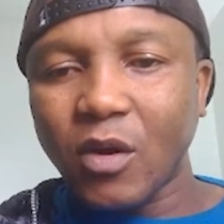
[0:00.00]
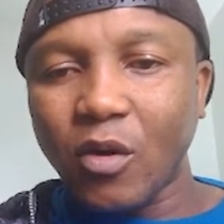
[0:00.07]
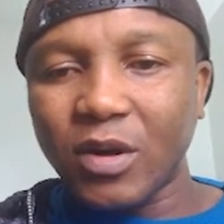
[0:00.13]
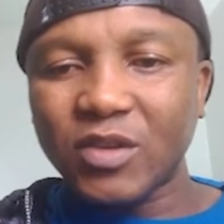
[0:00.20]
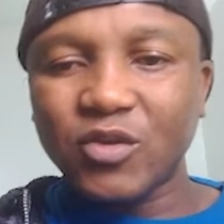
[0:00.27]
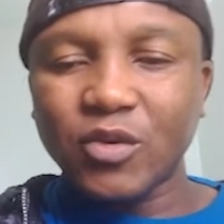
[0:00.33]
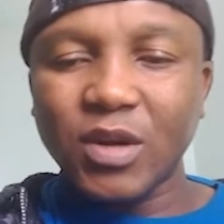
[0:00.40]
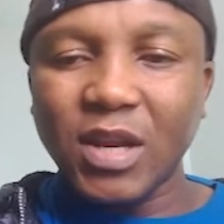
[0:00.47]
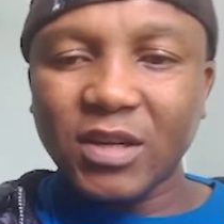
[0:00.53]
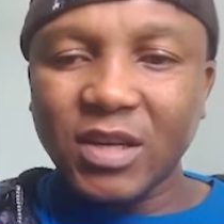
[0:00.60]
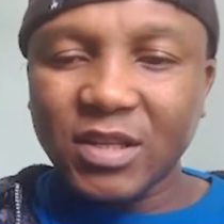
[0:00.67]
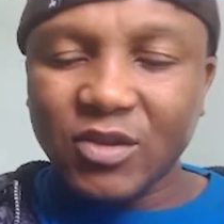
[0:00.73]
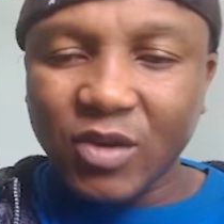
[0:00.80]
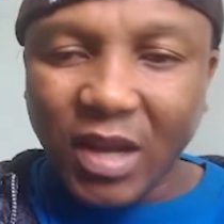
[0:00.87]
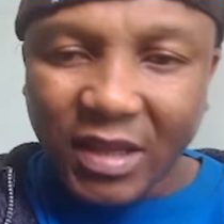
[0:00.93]
Or let's do
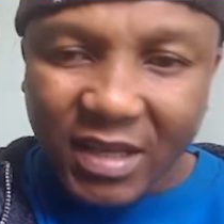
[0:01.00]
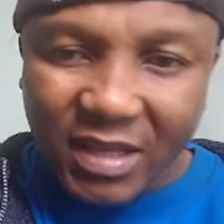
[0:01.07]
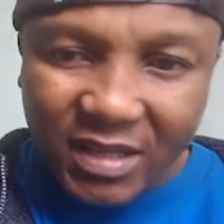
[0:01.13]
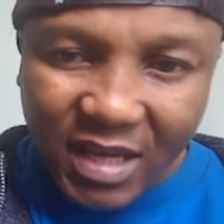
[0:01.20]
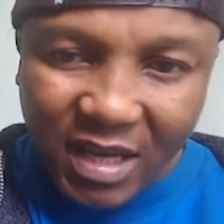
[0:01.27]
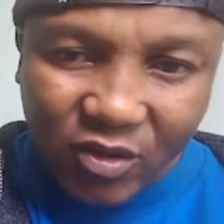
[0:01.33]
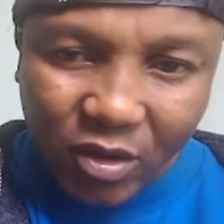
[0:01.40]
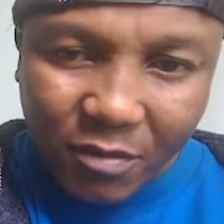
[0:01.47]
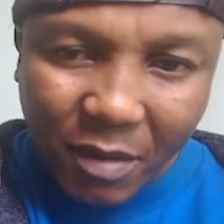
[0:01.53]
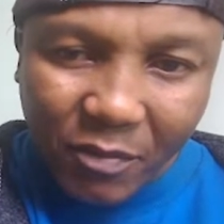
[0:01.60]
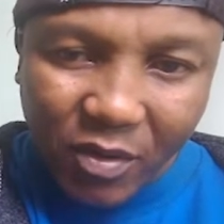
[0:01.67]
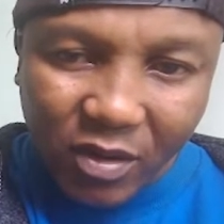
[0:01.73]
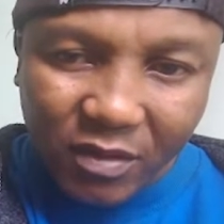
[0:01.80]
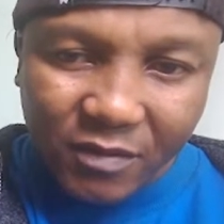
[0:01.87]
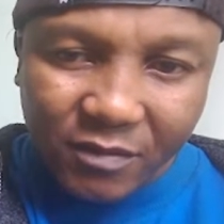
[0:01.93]
like this here. Sorry,
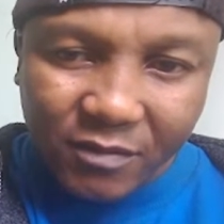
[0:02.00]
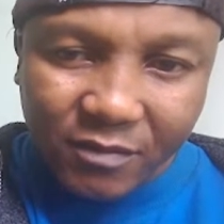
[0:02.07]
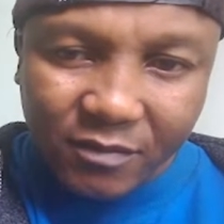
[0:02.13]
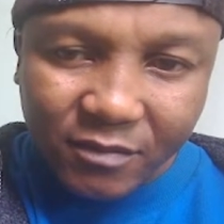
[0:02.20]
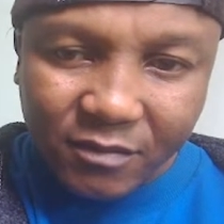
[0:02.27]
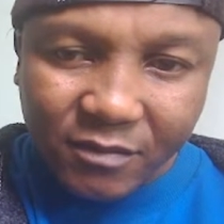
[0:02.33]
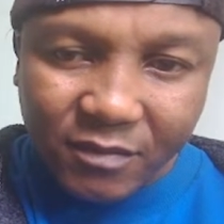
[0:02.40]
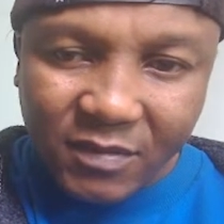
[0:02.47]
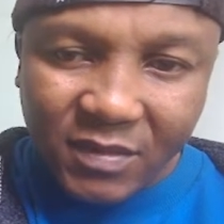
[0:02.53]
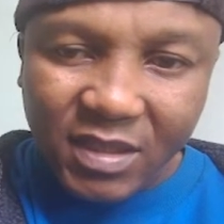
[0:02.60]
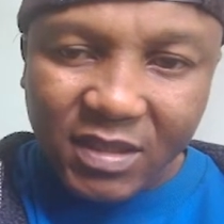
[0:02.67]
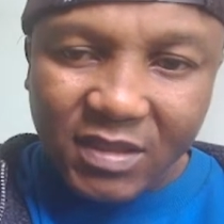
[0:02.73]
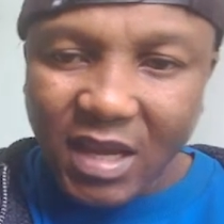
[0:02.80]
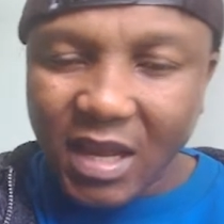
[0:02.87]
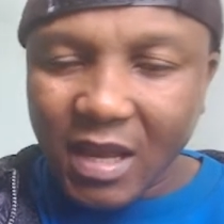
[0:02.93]
my apology.
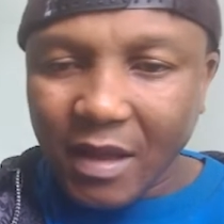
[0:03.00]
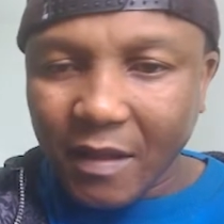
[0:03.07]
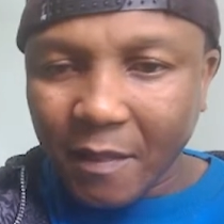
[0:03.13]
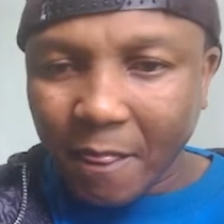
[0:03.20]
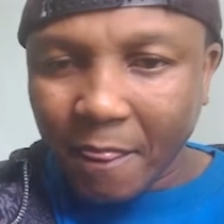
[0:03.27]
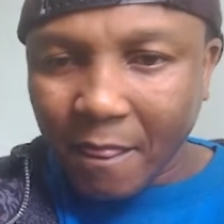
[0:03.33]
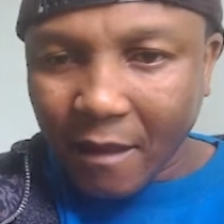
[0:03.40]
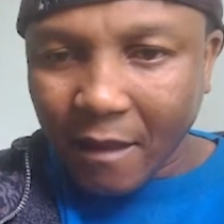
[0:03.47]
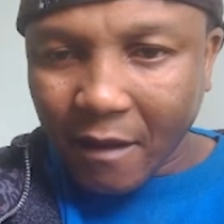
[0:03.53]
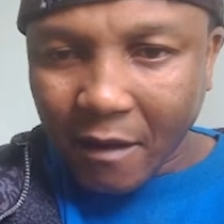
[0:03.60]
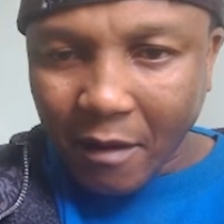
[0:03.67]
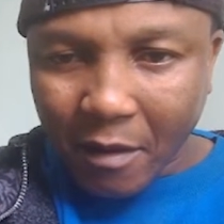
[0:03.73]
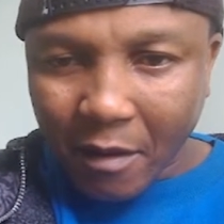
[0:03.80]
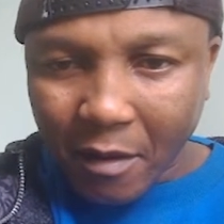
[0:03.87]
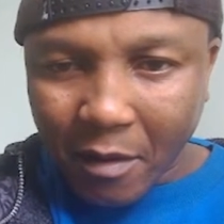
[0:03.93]
Say
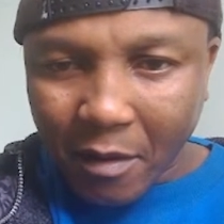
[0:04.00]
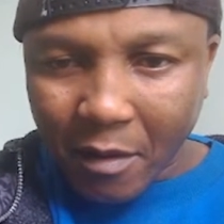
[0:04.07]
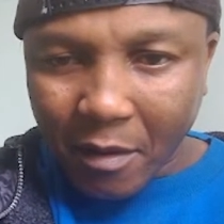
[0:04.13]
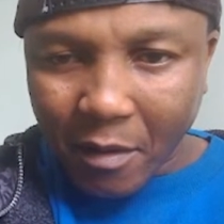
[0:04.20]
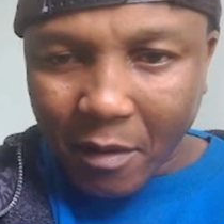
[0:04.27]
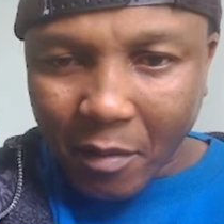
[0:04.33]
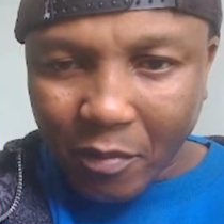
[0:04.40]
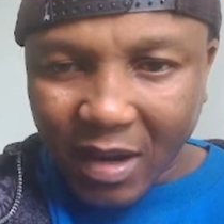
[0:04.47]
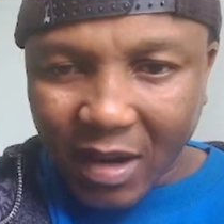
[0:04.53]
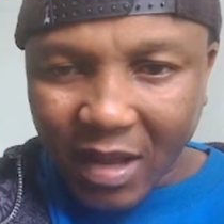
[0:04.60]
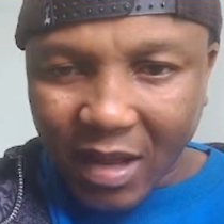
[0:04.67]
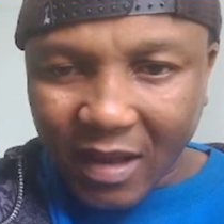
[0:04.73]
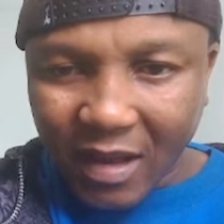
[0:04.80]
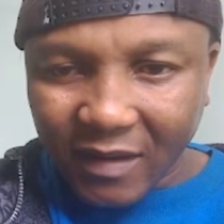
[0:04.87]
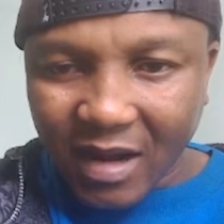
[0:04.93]

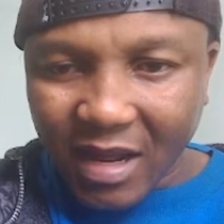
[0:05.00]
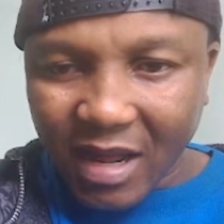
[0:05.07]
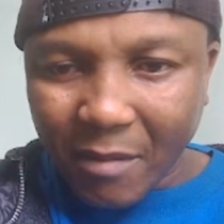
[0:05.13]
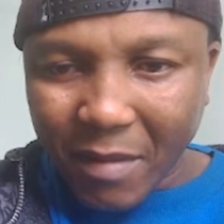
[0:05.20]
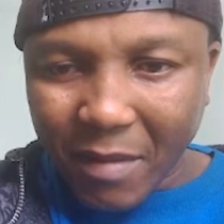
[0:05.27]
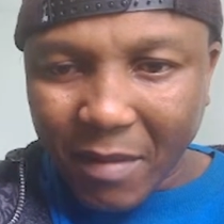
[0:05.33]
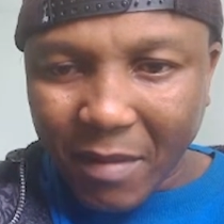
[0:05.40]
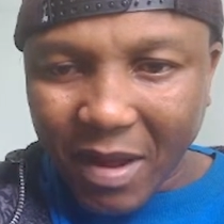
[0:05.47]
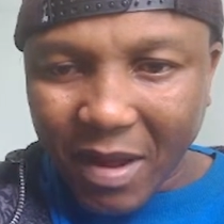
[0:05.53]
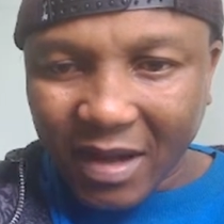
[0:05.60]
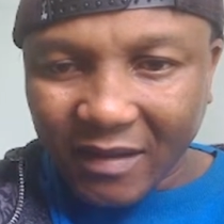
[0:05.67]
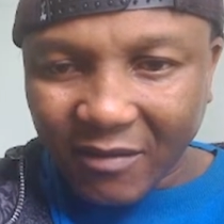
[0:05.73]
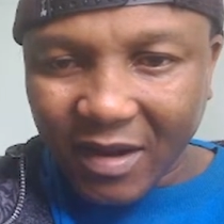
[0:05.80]
plus and here minus.